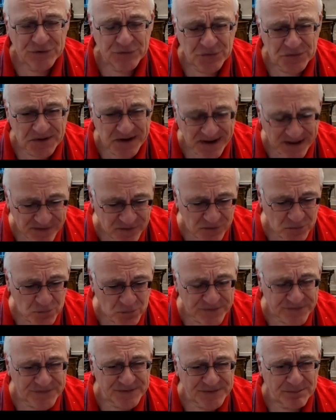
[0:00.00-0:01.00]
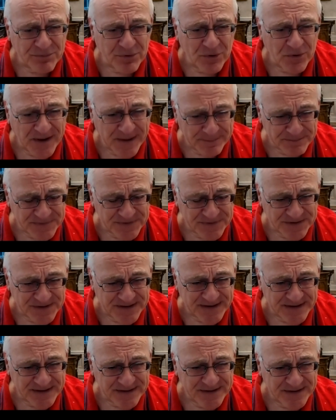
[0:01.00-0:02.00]
together with
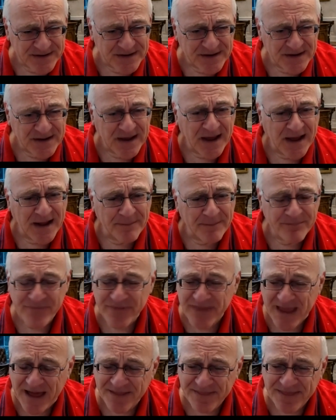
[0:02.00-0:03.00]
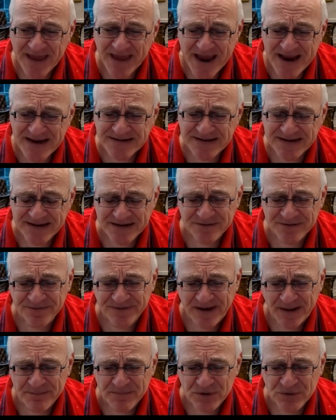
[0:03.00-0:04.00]
cyproheptadine. The other
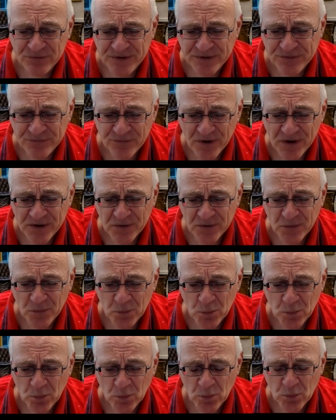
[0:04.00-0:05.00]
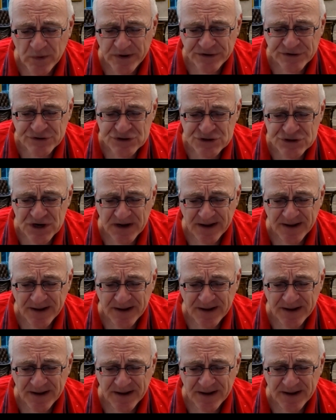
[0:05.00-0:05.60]
anti-inflammatory drug which